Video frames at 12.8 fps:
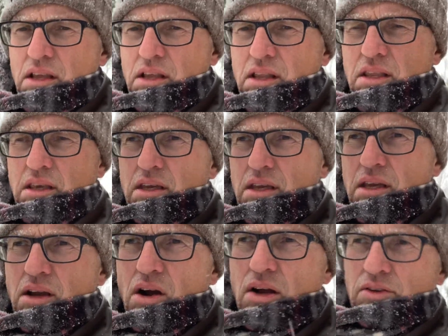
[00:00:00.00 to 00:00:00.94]

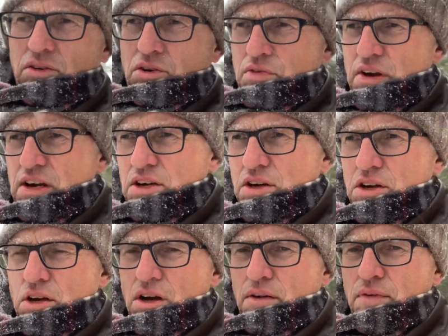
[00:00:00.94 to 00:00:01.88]
the
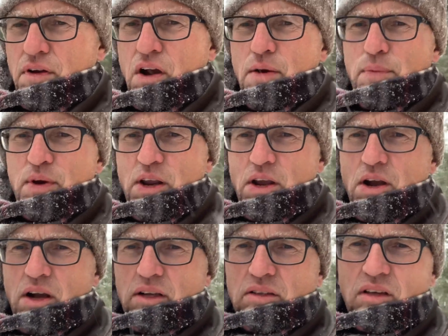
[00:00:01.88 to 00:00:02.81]
concentration of carbon
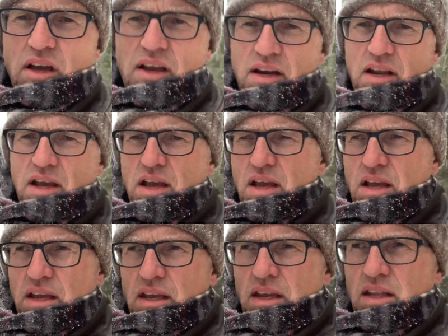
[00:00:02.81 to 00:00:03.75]
dioxide
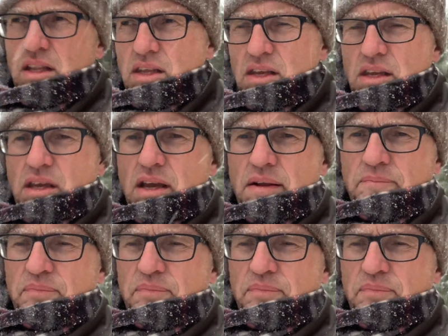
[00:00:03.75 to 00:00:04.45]
in the